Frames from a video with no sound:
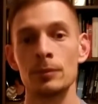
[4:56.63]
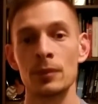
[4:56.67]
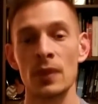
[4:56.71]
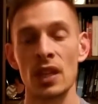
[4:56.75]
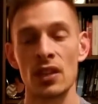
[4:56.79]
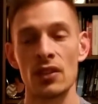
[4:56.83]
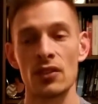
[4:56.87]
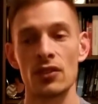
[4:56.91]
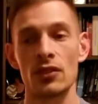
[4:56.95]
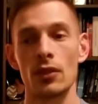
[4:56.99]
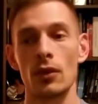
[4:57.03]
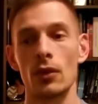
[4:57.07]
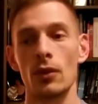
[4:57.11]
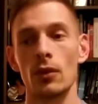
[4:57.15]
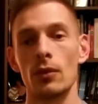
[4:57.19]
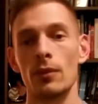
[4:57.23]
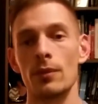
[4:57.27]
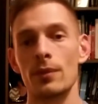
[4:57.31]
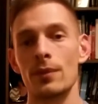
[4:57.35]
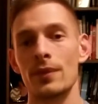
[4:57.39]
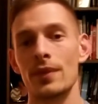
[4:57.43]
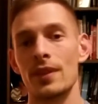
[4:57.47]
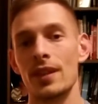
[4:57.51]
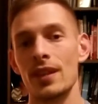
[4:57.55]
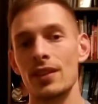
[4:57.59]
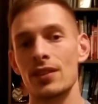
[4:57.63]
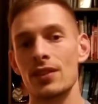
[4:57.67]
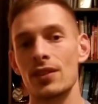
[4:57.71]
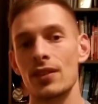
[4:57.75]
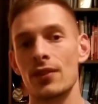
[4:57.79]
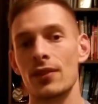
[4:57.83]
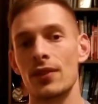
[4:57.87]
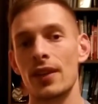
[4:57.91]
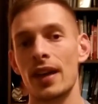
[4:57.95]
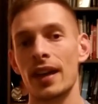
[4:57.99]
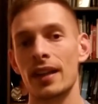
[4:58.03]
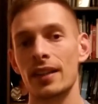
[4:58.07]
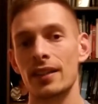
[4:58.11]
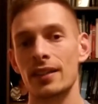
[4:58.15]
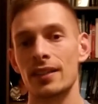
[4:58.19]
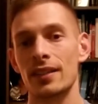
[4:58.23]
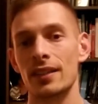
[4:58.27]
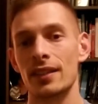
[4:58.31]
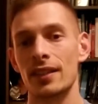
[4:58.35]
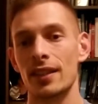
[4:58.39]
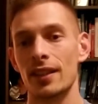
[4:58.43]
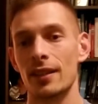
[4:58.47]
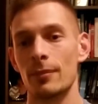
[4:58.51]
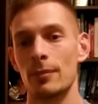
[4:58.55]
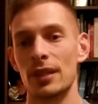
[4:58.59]
So this effect
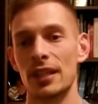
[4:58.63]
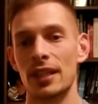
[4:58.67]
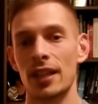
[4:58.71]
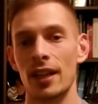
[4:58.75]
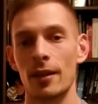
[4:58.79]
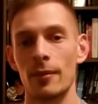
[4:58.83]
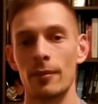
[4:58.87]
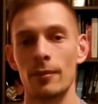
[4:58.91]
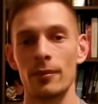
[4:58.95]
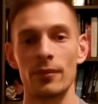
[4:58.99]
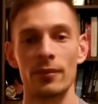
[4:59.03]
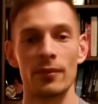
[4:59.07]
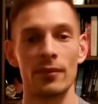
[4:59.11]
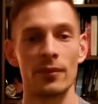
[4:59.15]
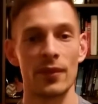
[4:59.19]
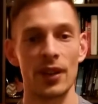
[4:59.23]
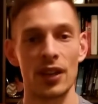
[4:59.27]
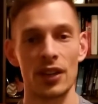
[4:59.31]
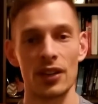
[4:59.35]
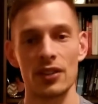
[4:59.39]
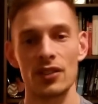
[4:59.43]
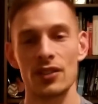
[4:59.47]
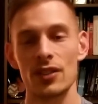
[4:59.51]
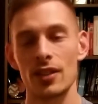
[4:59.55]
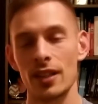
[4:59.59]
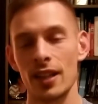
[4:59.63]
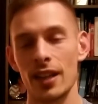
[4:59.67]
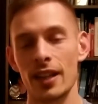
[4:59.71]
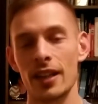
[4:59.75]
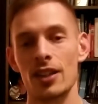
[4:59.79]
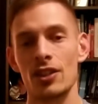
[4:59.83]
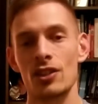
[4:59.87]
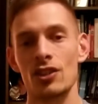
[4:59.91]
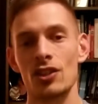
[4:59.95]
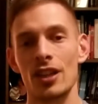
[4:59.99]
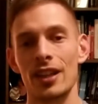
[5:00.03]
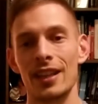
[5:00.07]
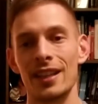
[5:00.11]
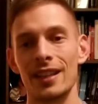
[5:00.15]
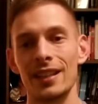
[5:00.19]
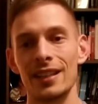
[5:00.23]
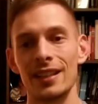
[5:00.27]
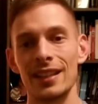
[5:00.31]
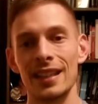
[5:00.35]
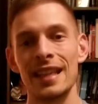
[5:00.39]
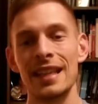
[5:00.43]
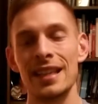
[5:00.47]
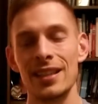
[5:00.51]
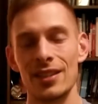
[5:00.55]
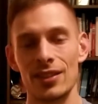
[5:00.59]
can become very sluggish and
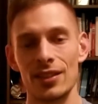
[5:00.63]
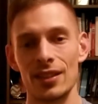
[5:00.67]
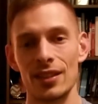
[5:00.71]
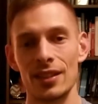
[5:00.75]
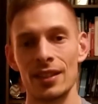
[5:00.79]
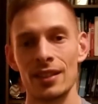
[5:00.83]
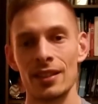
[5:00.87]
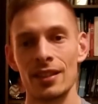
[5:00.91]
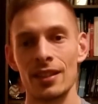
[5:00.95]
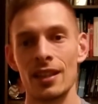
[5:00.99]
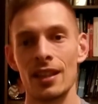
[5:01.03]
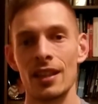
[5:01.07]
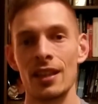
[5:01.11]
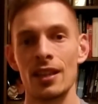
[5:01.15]
lazy.